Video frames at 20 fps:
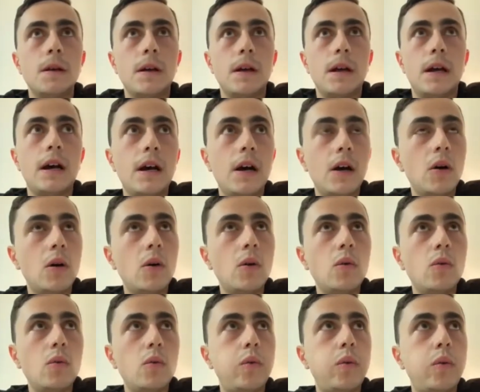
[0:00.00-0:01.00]

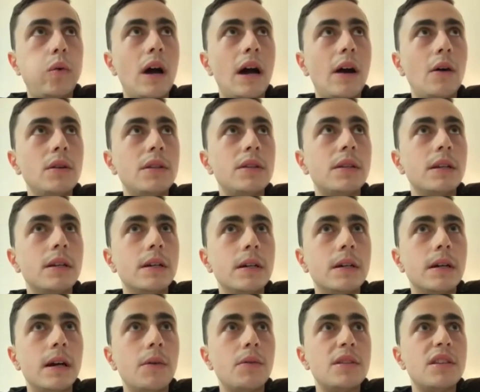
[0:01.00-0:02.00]
how it's
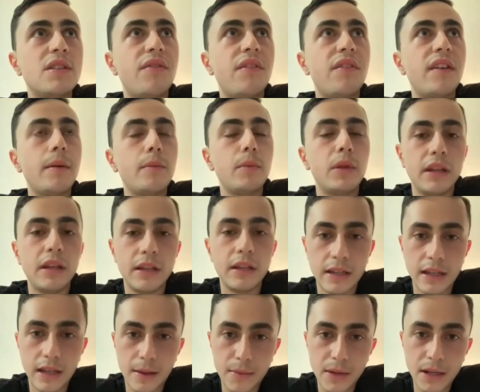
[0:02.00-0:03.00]
a family.
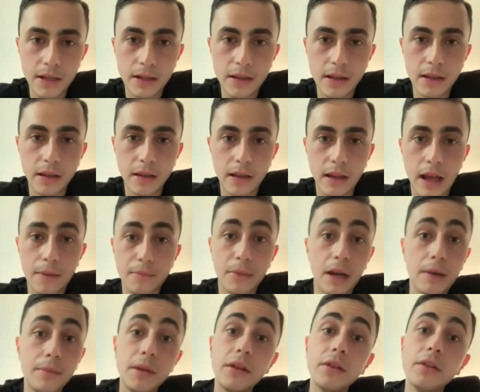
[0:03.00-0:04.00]
I mean,
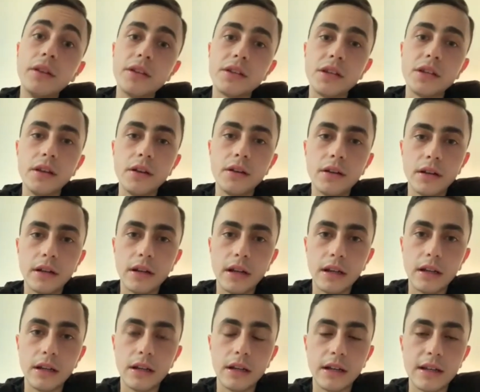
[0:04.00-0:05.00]
I'm here this year.
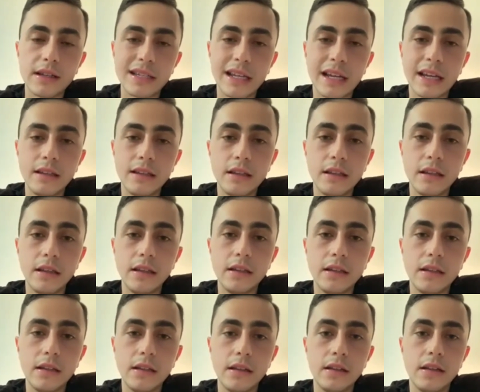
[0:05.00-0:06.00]
I signed
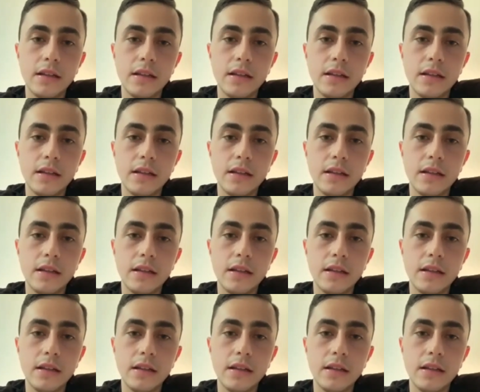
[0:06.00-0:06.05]
in